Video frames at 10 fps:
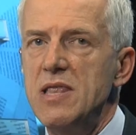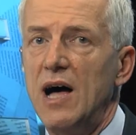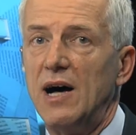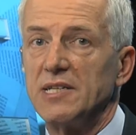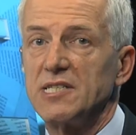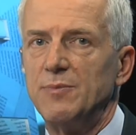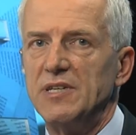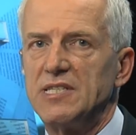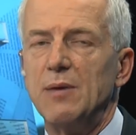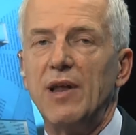last to be
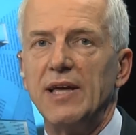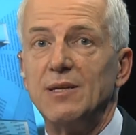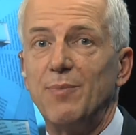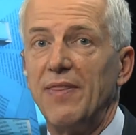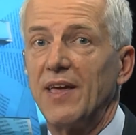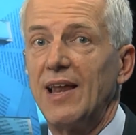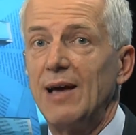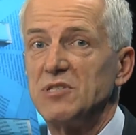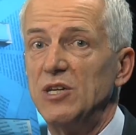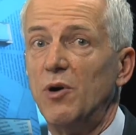stimulated by the
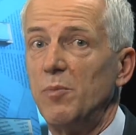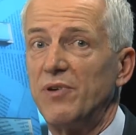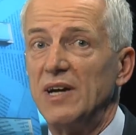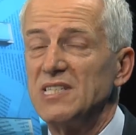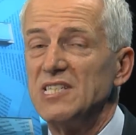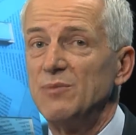collapse in oil prices